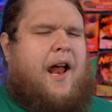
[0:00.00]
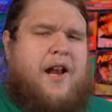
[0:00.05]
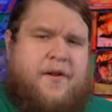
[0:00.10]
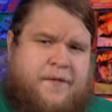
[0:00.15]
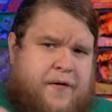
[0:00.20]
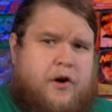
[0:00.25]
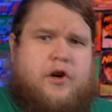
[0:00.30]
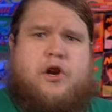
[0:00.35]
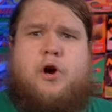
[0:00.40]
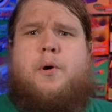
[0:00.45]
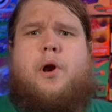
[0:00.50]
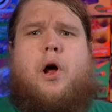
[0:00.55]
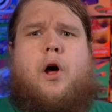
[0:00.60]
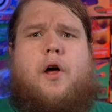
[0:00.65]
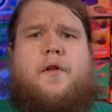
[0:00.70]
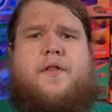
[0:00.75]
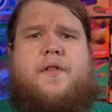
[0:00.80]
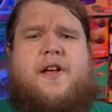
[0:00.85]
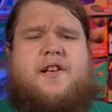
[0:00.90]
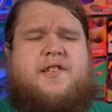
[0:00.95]
And if you're new to
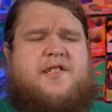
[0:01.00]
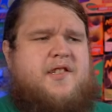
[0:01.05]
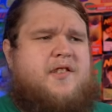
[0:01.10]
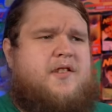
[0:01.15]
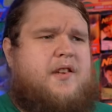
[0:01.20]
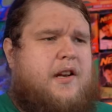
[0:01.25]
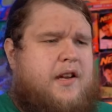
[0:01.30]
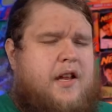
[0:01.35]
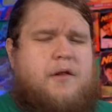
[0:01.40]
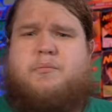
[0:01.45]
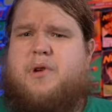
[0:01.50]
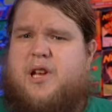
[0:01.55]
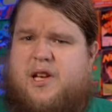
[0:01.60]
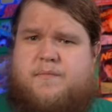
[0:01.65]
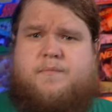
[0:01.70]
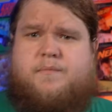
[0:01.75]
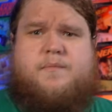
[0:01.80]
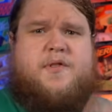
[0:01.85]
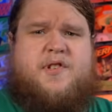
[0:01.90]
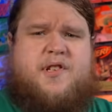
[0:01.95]
all this, it can be
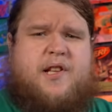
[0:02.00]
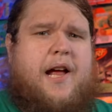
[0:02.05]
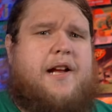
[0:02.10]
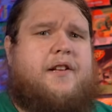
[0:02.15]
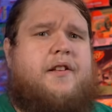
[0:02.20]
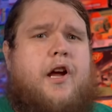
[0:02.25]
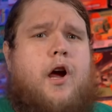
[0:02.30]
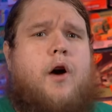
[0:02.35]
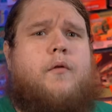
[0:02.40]
slightly